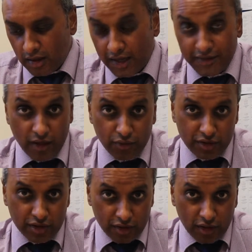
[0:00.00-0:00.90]
And that would
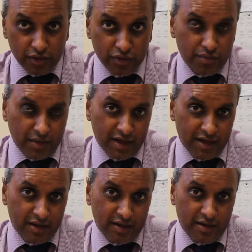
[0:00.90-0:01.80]
conclude my
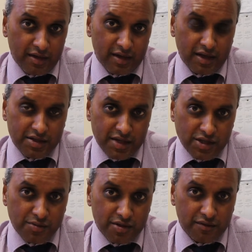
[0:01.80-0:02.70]

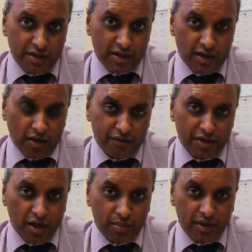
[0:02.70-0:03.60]
assessment of the
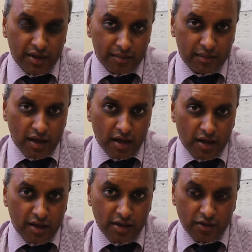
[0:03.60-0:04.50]
upper limb
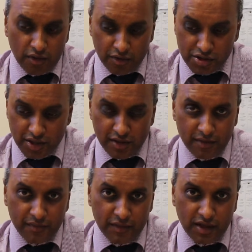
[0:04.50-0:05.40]
neurology
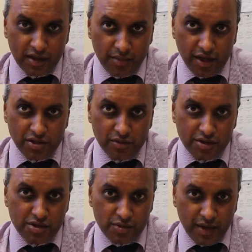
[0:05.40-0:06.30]
in a patient
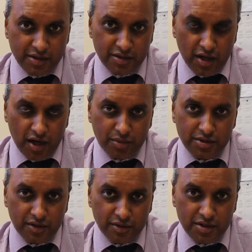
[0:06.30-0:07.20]
with suspected carpal
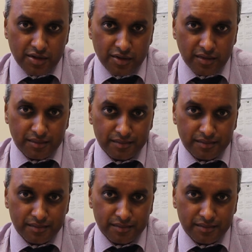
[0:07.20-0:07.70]
tunnel syndrome.